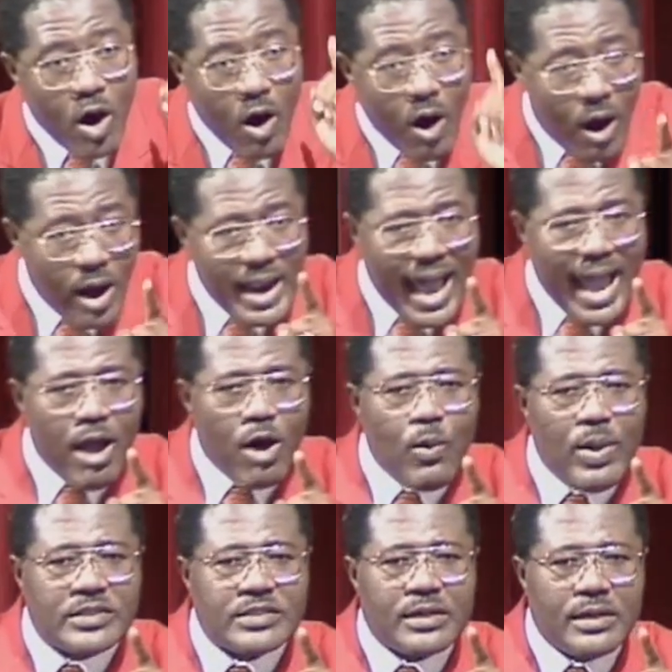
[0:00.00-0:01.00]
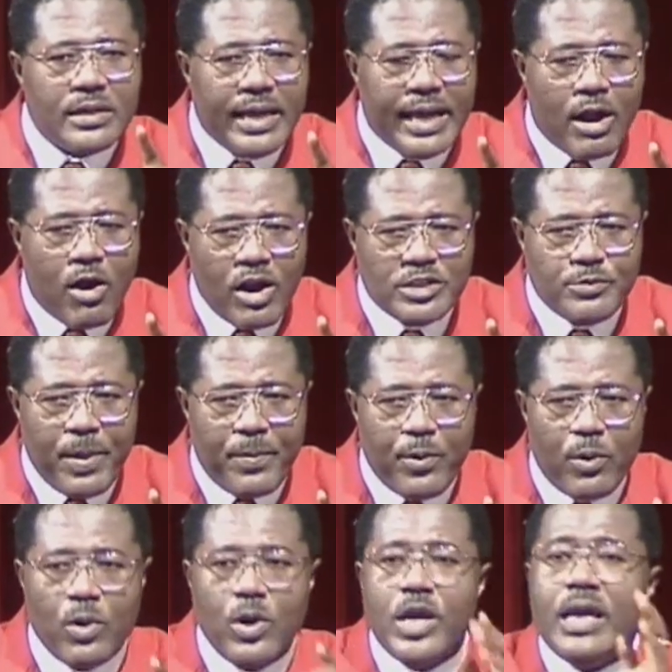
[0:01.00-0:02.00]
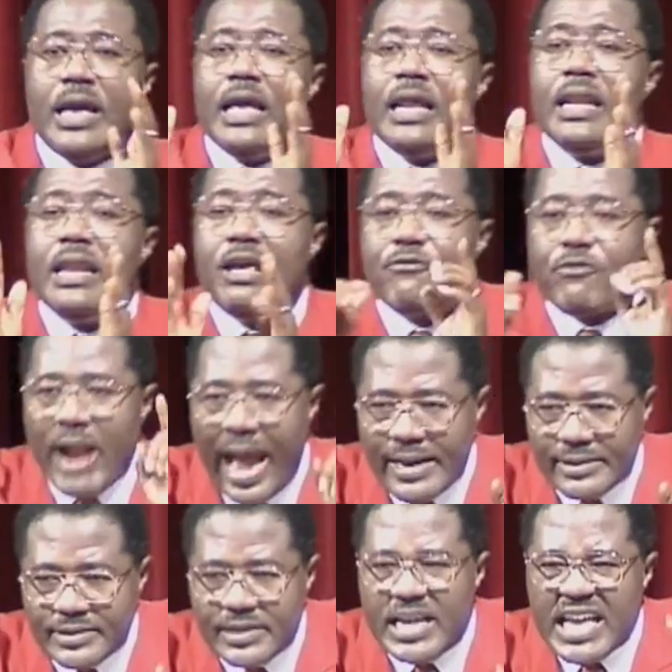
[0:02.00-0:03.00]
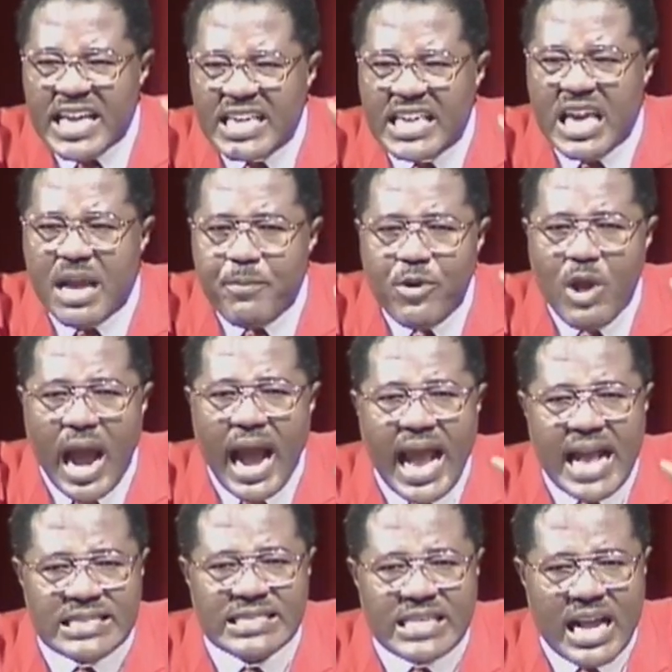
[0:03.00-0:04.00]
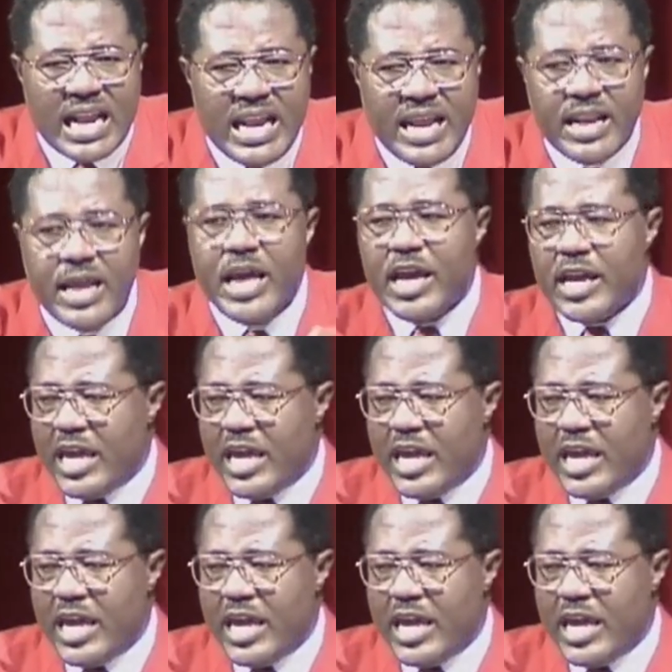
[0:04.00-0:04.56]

All I always encourage people live right. Keep your hands clean.